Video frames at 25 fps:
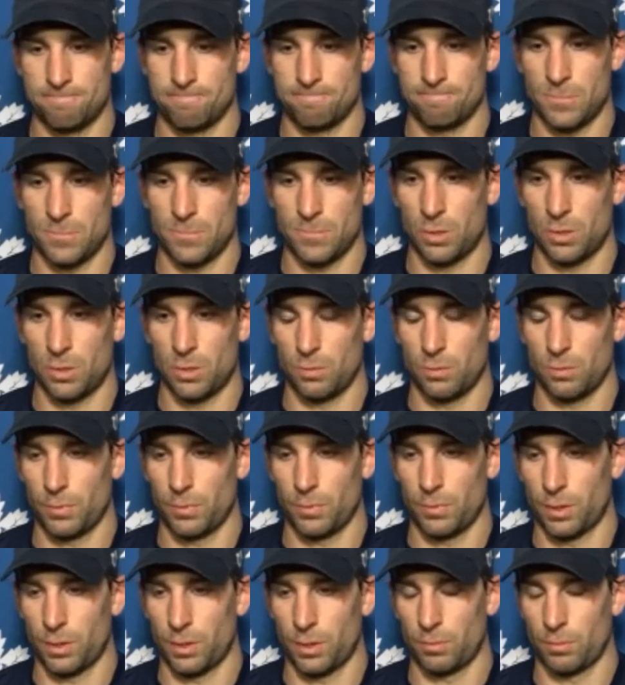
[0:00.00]
You know,
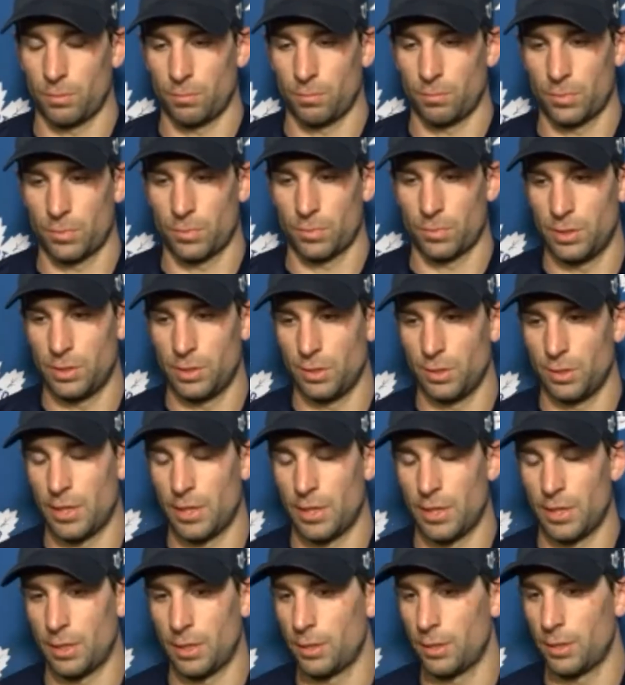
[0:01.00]
the team
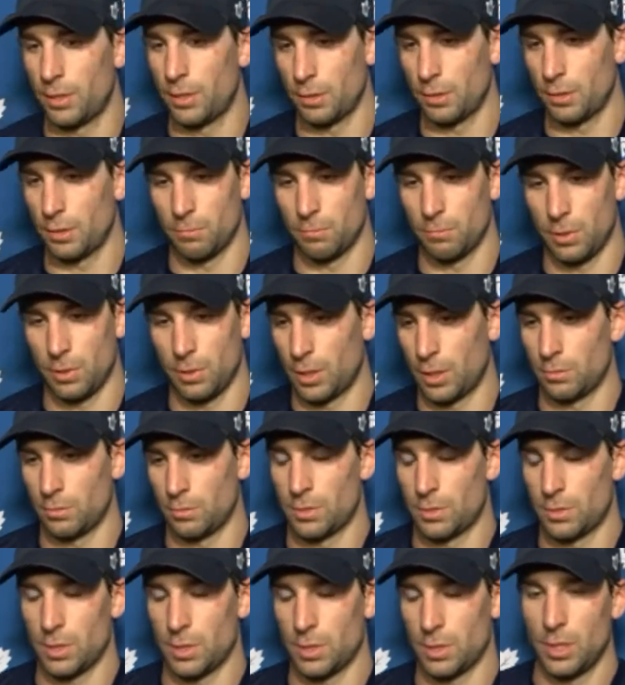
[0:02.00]
identity and
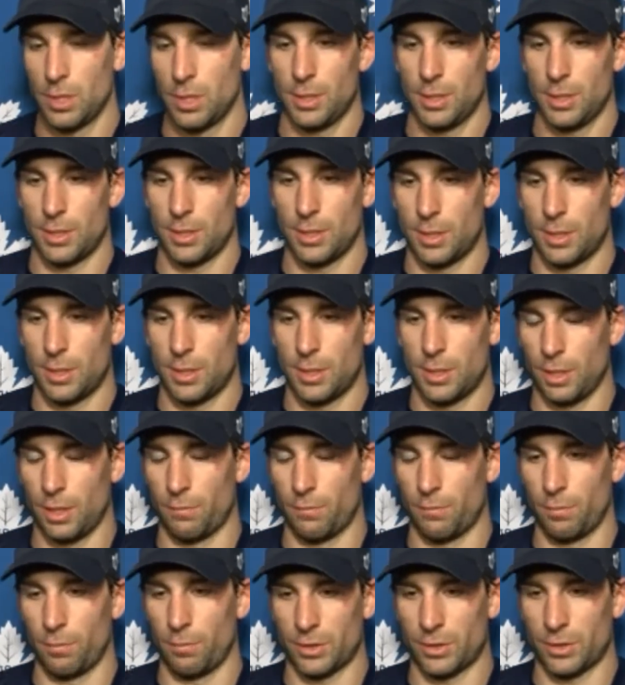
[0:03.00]
the
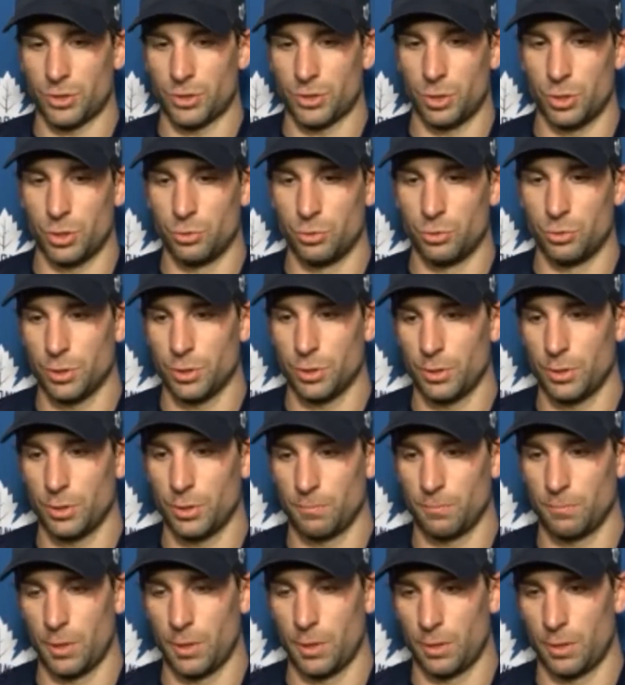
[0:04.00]
level of execution
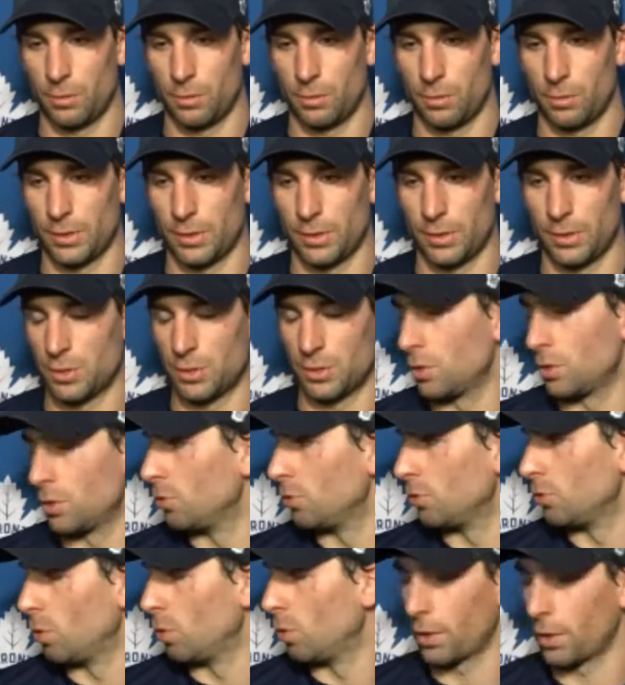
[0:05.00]
and the things that we need to
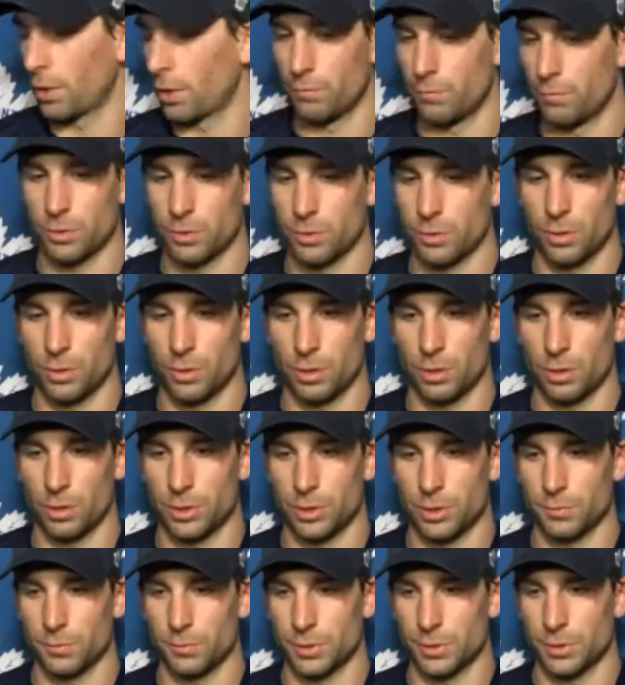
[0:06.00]
do well to give
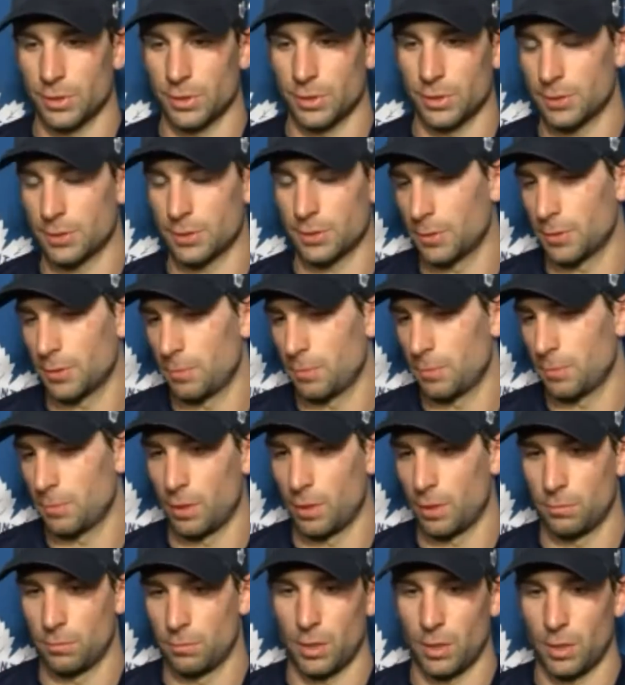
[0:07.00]
ourselves success
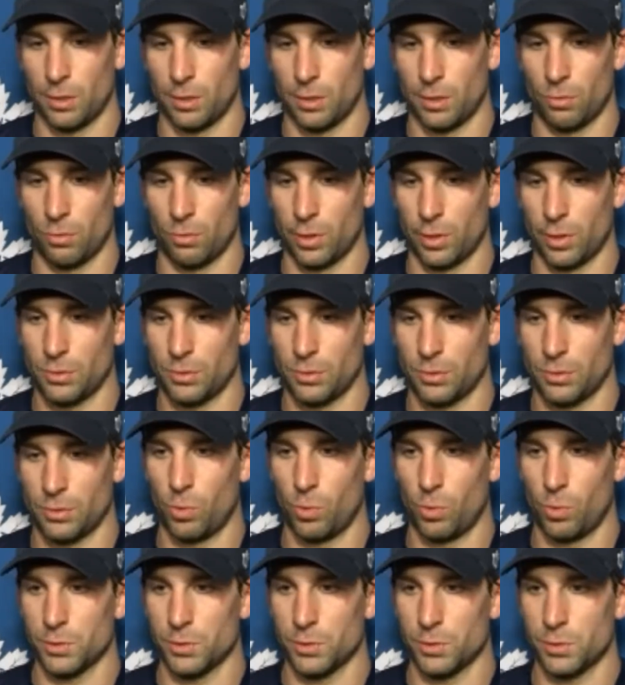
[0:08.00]
and go and get 2
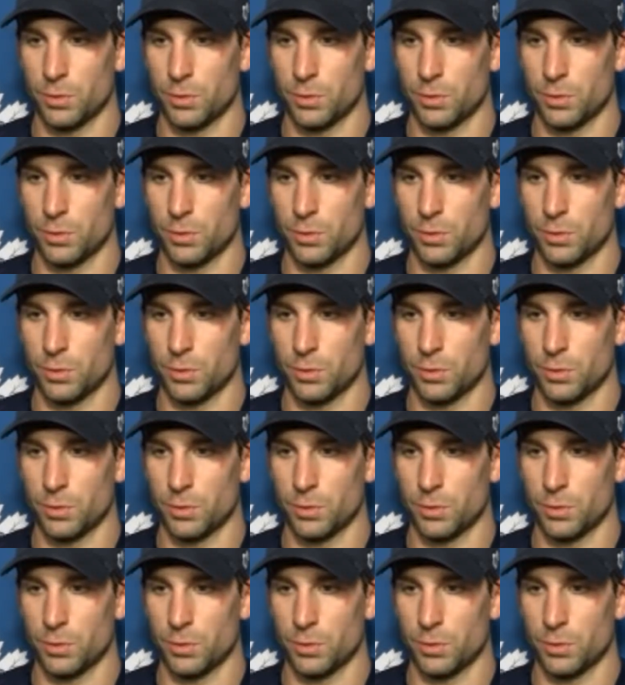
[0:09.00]
points.